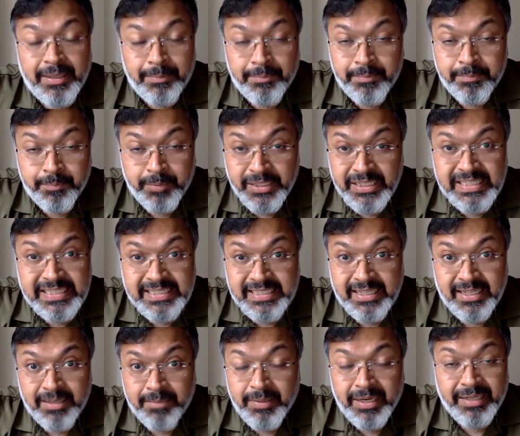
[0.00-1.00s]
priests
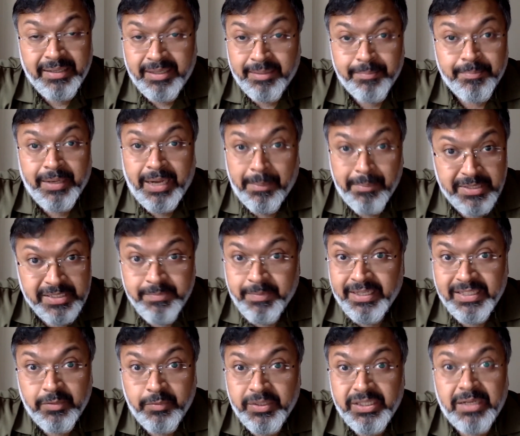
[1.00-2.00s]
are Brahmins,
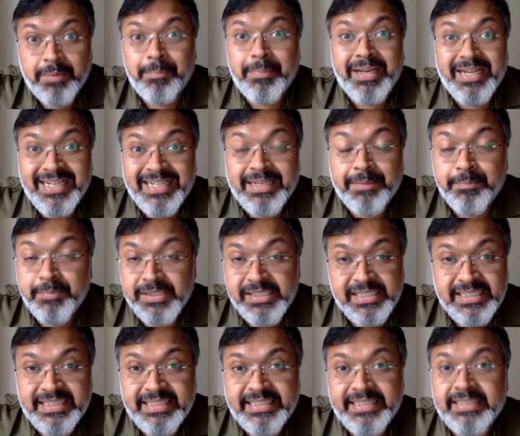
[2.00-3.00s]
by the way. There are many temples
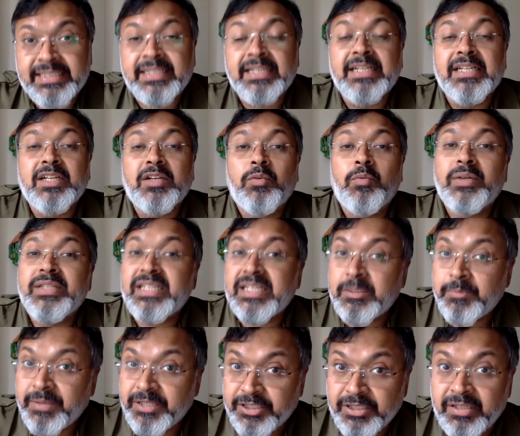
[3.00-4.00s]
in India where there are
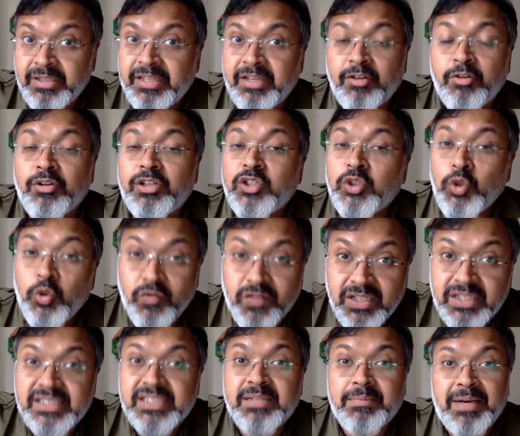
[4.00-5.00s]
special, they are known as
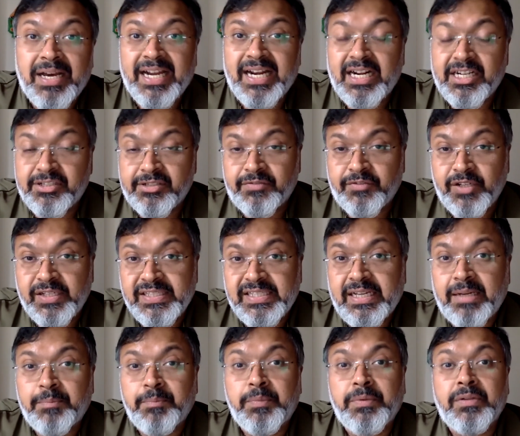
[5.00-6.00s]
Guvars in Maharashtra, for
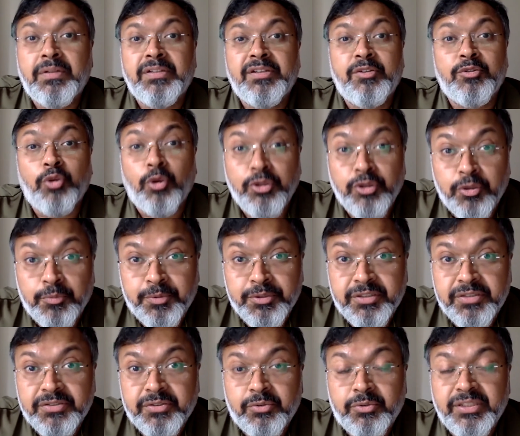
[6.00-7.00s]
example. There are
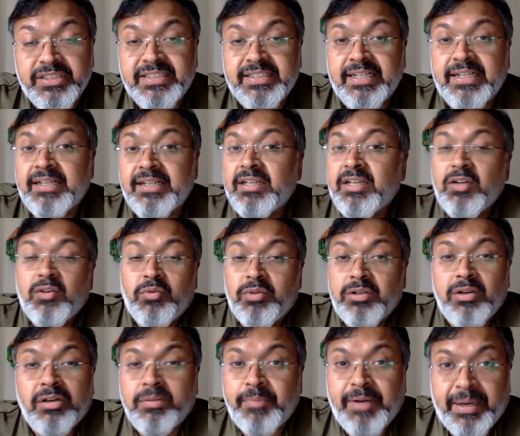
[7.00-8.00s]
Doityapatis in Odisha, who
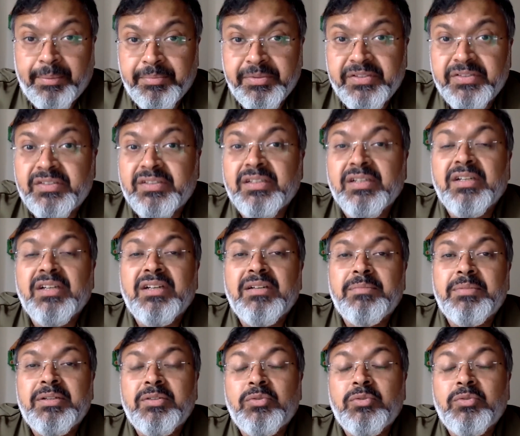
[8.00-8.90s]
are not Brahmins. But